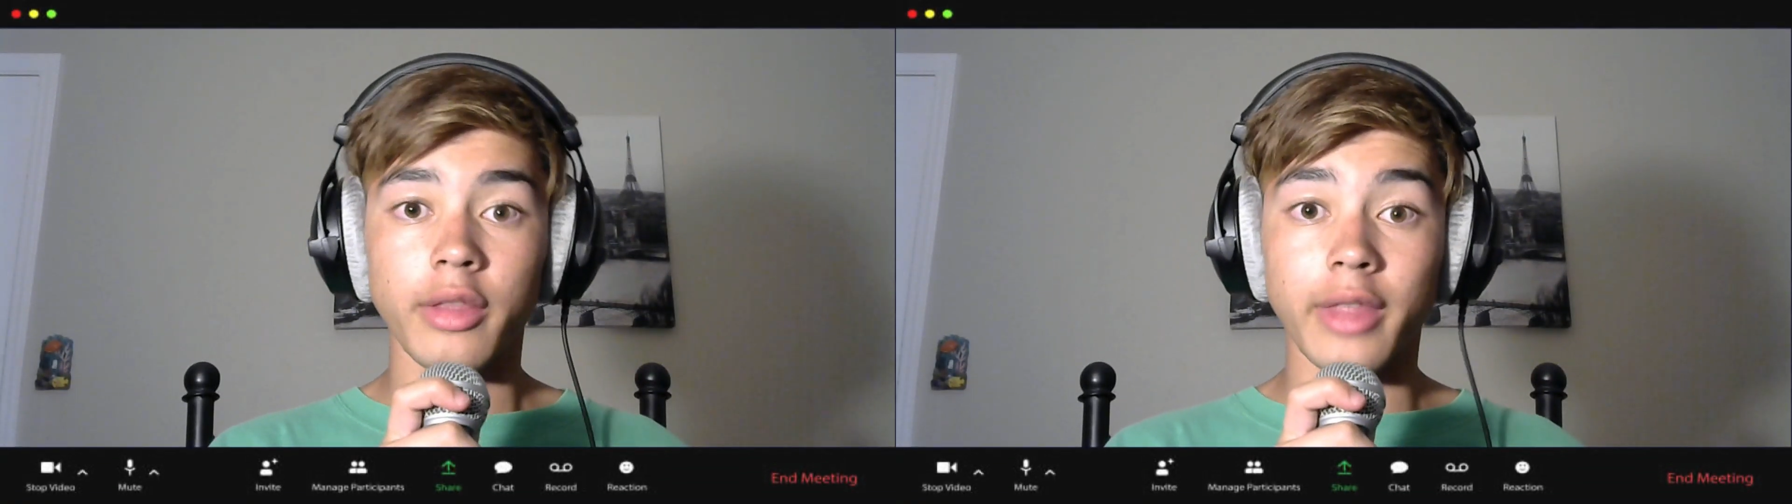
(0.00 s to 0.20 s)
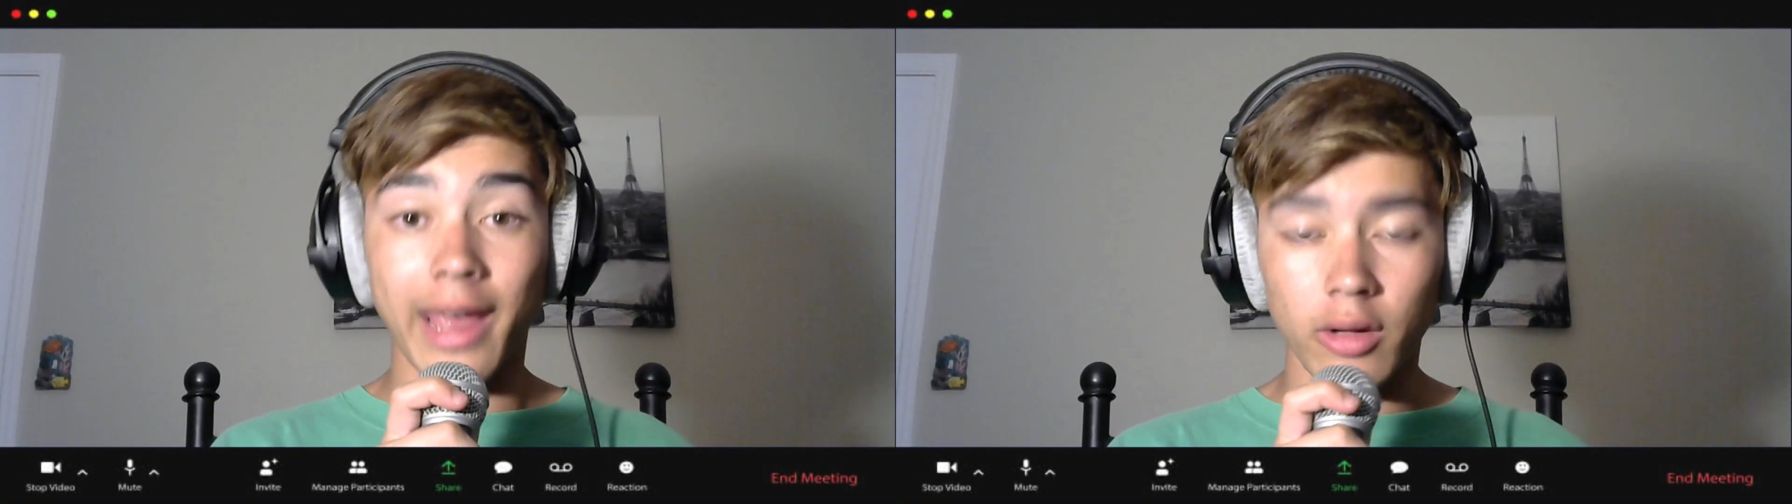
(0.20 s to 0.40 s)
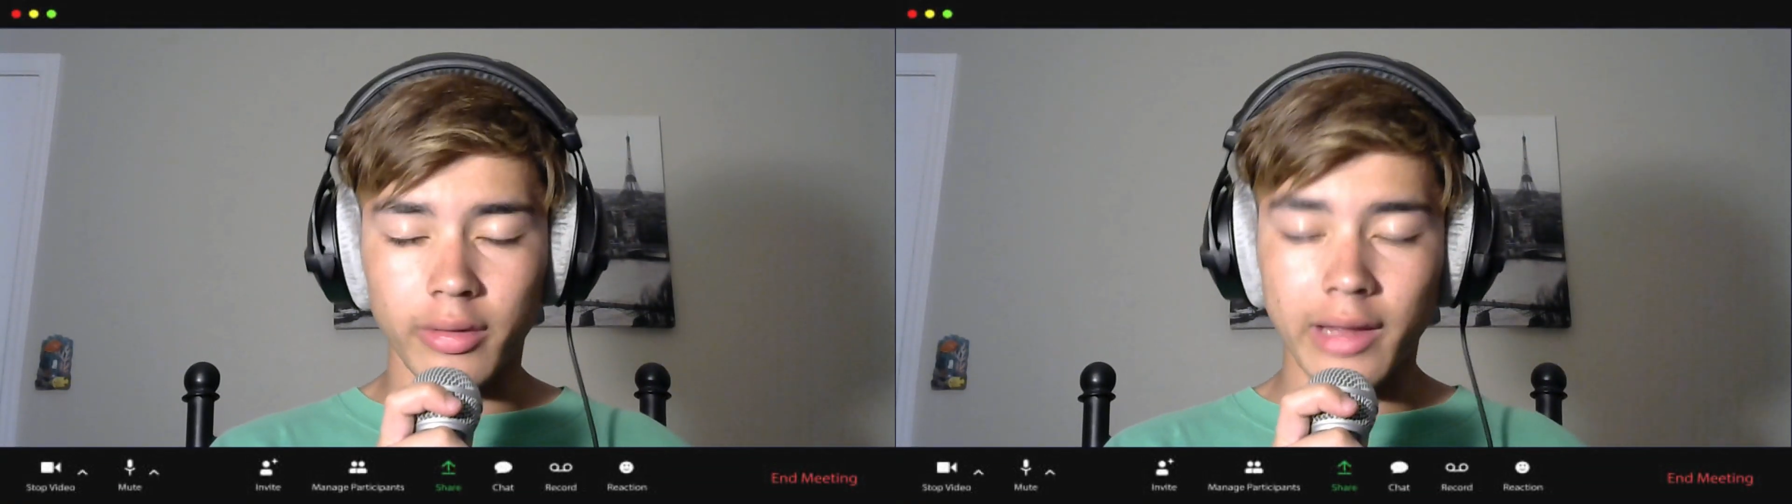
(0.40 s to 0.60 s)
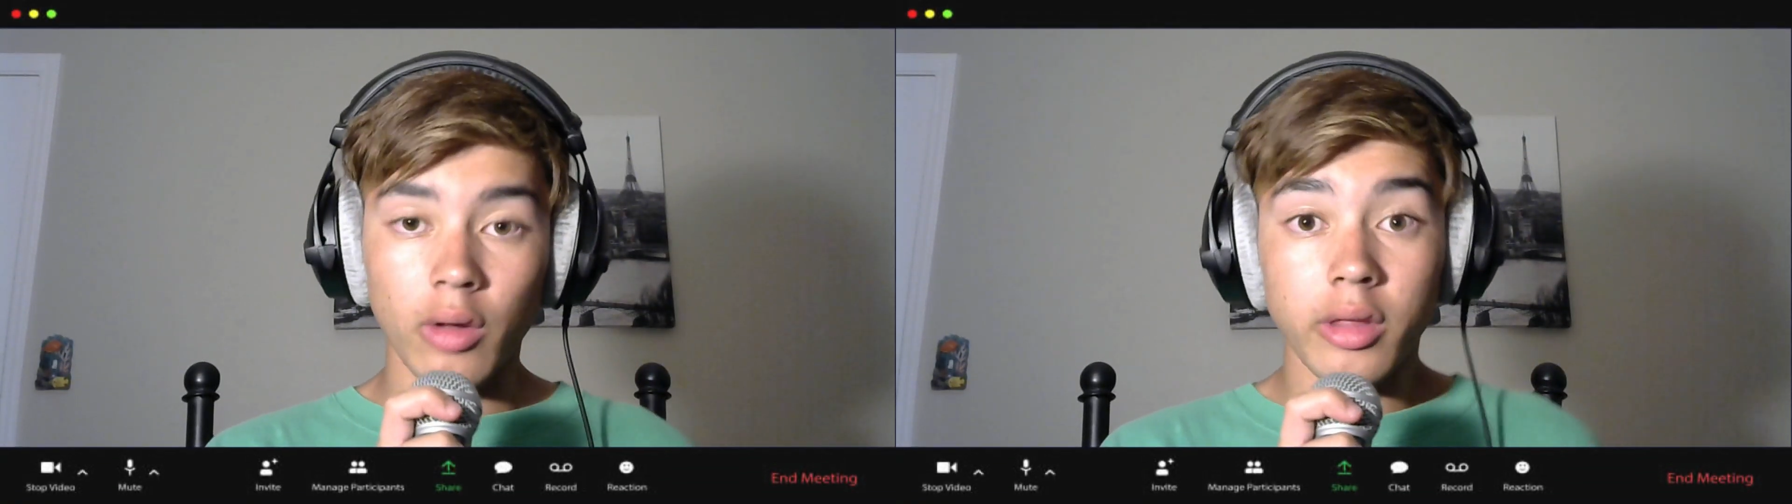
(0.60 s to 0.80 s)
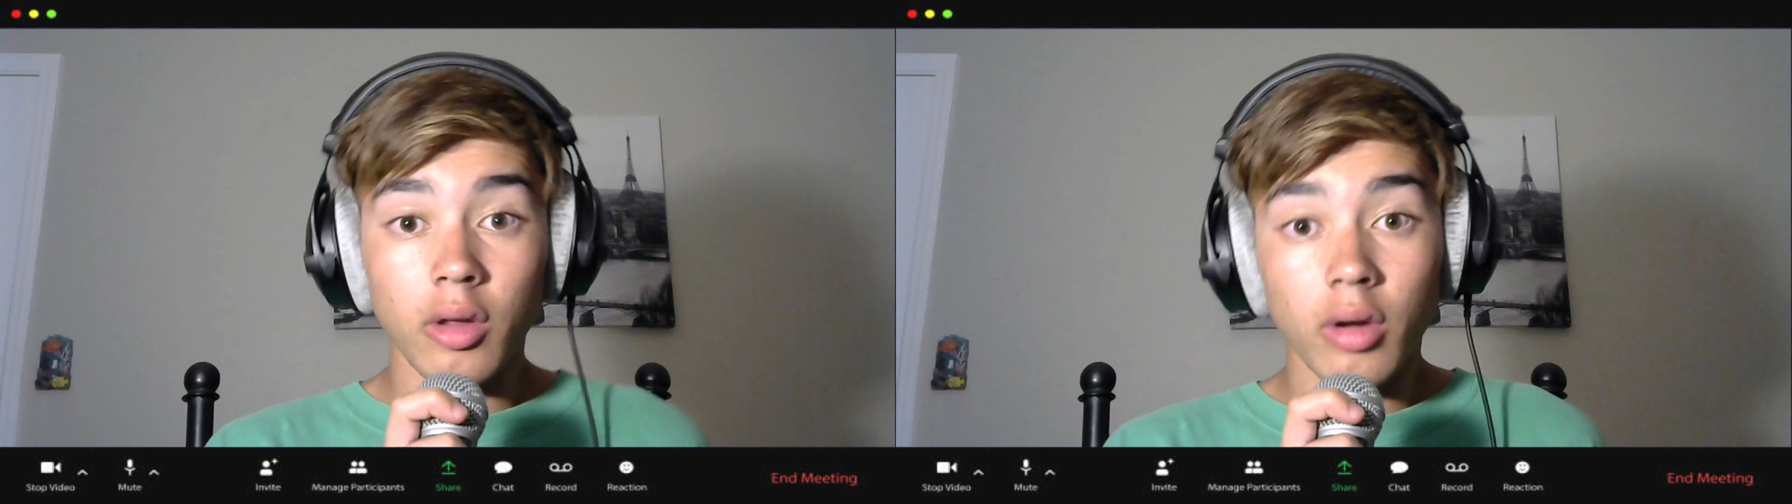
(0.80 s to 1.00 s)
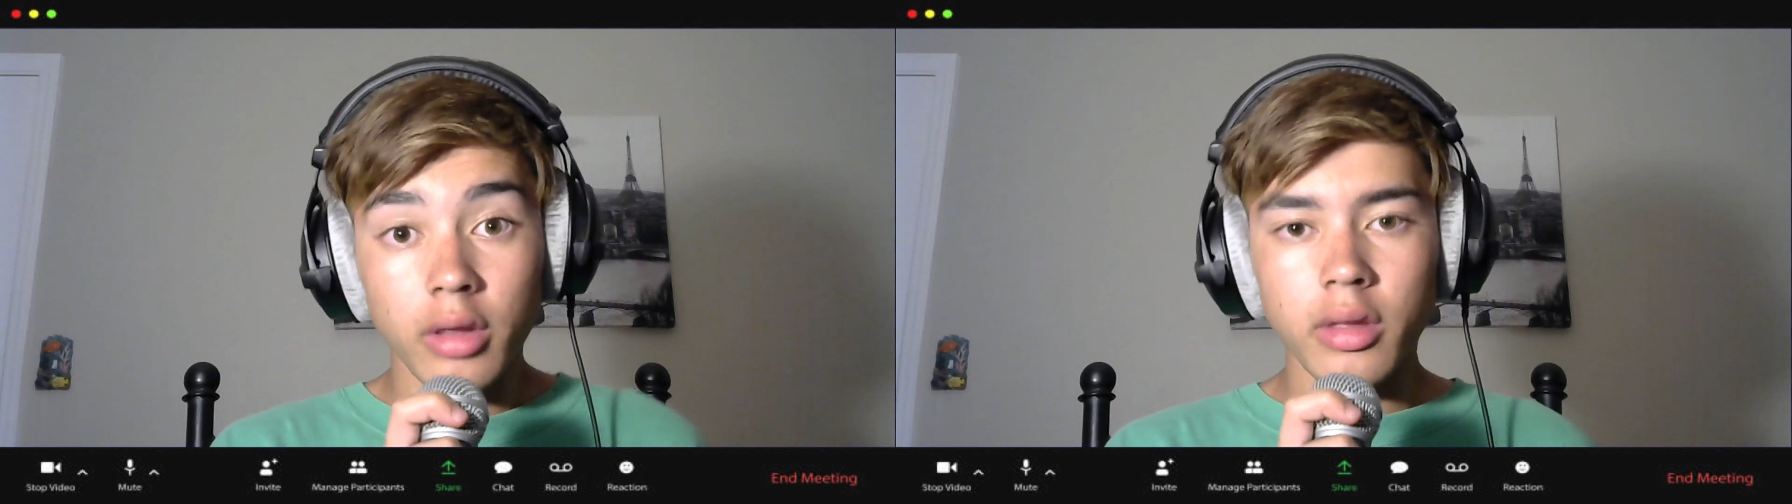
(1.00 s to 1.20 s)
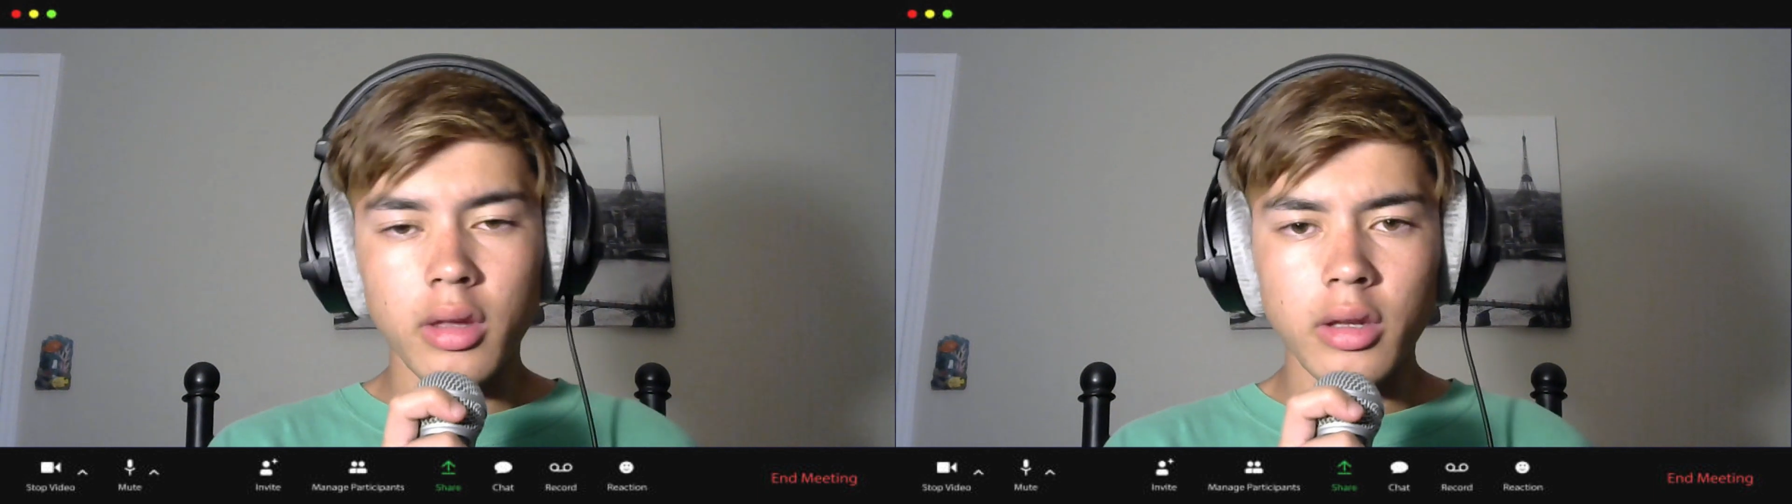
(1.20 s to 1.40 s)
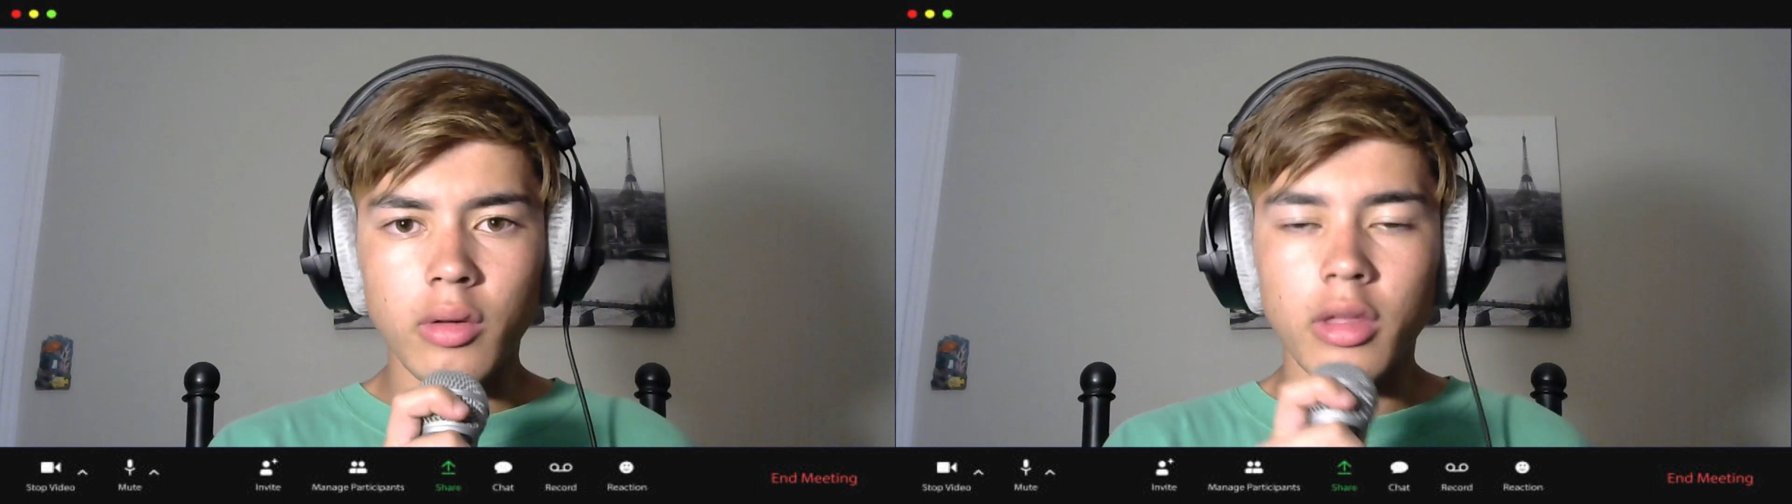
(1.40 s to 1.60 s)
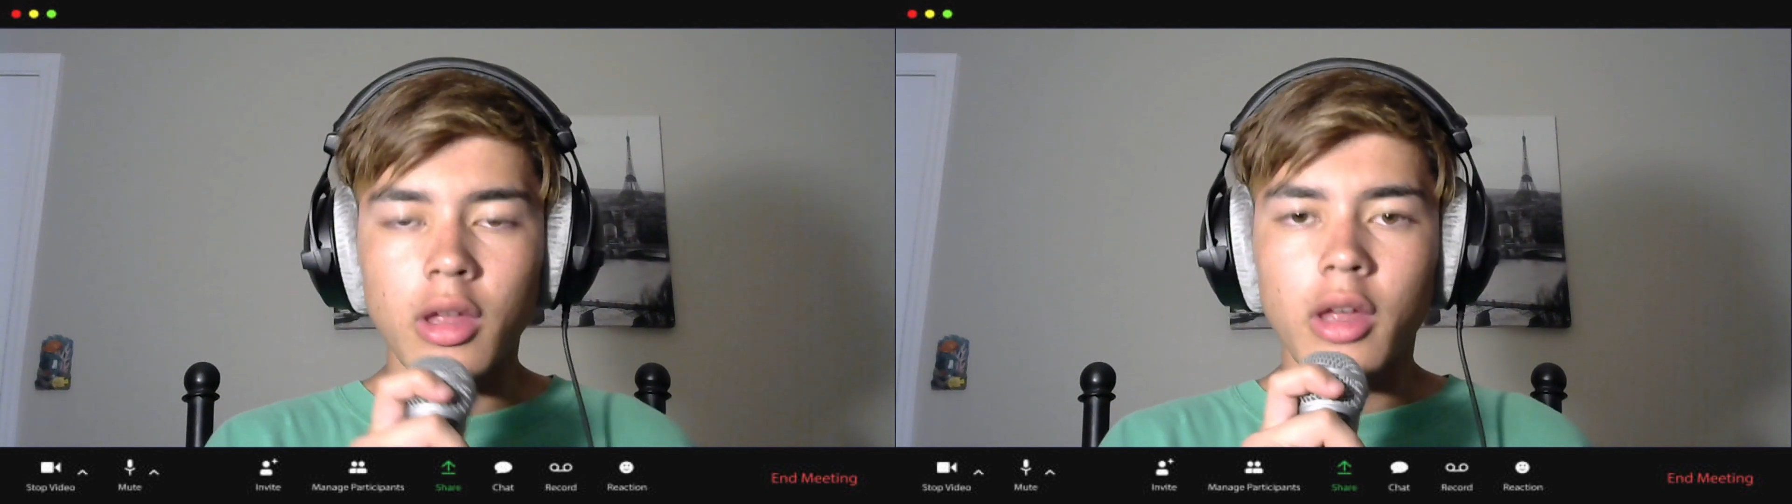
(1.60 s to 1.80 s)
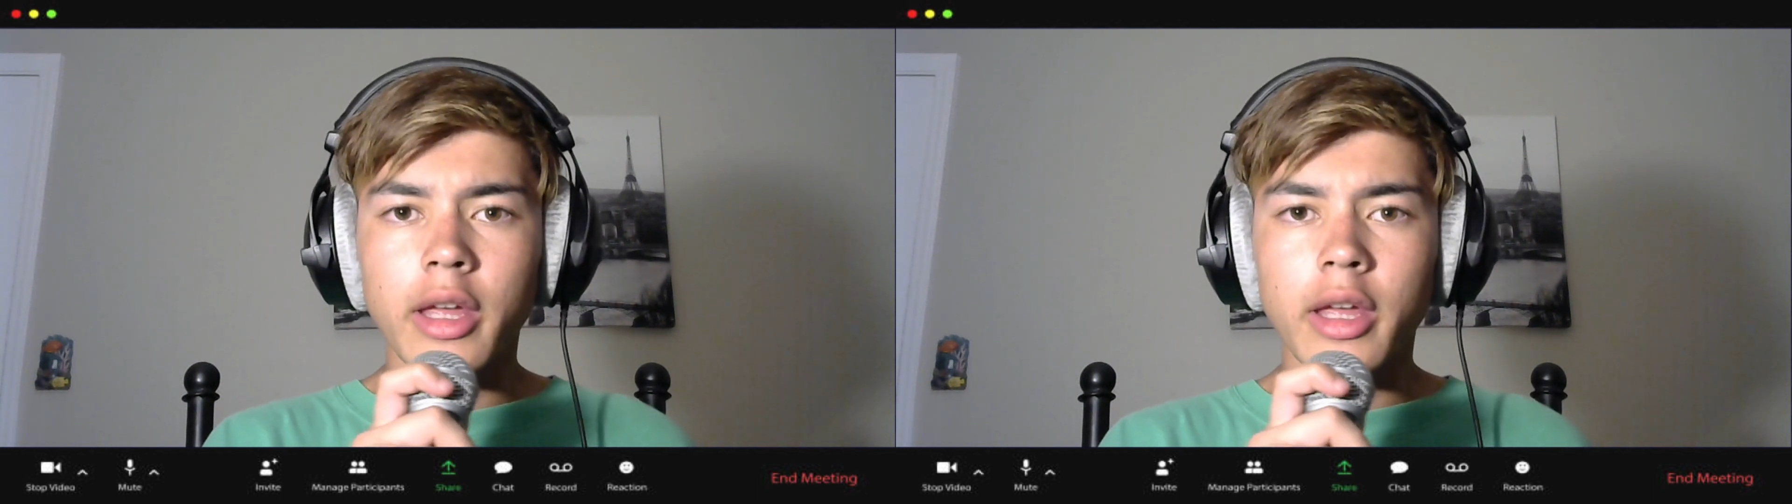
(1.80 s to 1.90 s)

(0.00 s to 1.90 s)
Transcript: The countdown still continues.